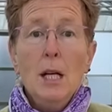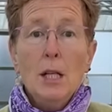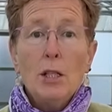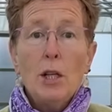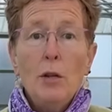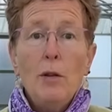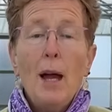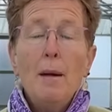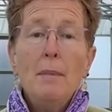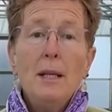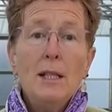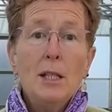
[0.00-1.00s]
so that
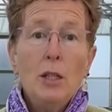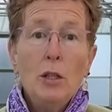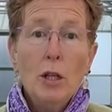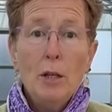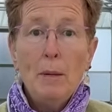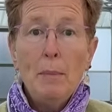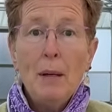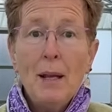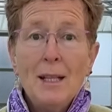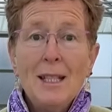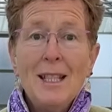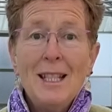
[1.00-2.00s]
means that you're going to be
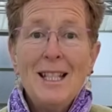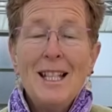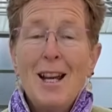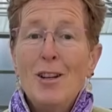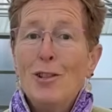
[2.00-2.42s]
planting these out